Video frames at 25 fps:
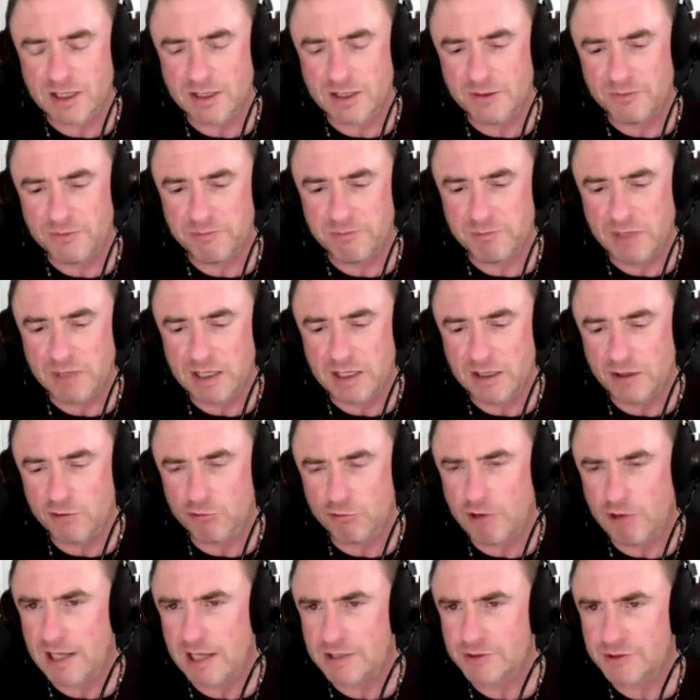and making
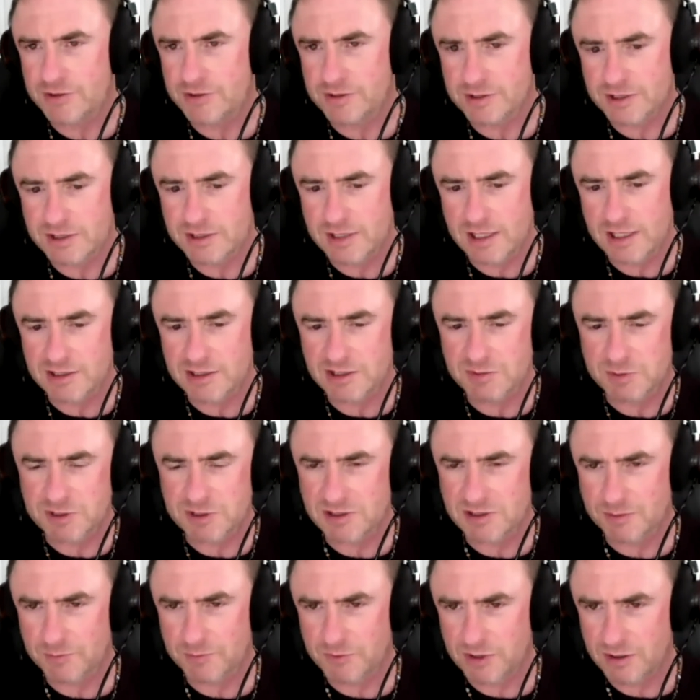rational sense, but
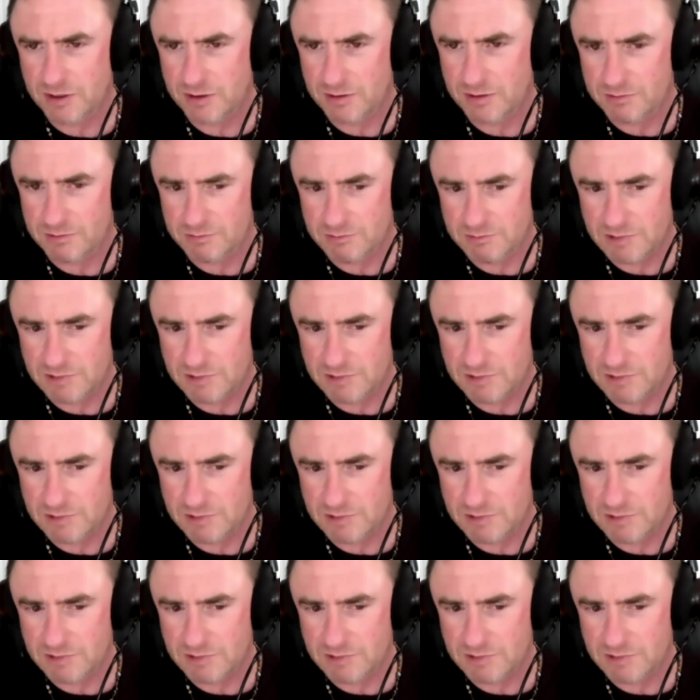something